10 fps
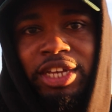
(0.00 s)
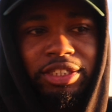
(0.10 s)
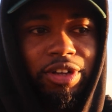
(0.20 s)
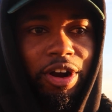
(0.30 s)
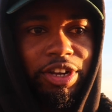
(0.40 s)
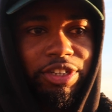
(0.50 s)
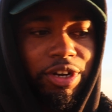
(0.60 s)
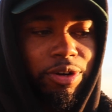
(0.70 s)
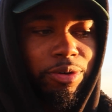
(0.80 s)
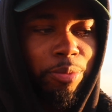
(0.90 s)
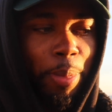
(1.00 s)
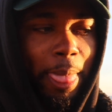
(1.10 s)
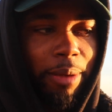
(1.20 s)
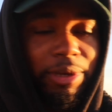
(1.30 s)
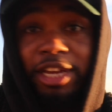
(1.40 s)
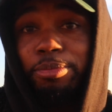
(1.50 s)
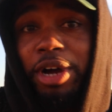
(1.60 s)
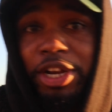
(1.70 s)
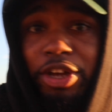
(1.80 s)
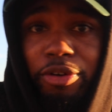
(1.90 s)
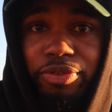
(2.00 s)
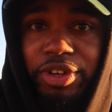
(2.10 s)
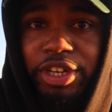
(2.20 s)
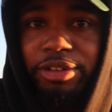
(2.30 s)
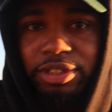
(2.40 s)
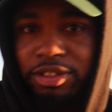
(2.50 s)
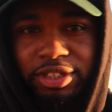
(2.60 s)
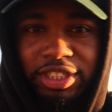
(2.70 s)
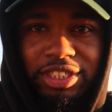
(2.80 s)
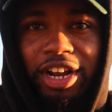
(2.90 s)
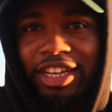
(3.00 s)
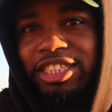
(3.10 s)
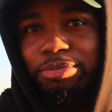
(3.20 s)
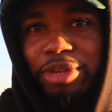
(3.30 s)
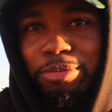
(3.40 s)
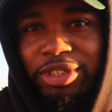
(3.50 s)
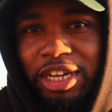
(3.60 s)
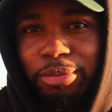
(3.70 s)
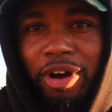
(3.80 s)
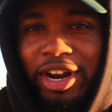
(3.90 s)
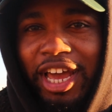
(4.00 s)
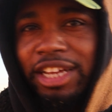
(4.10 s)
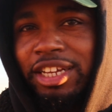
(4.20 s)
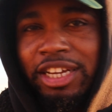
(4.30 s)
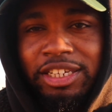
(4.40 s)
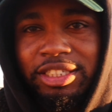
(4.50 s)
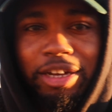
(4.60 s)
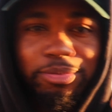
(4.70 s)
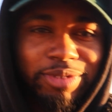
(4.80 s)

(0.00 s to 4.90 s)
start, you know, get money off of it, you know, just trying to get them numbers up, all that stuff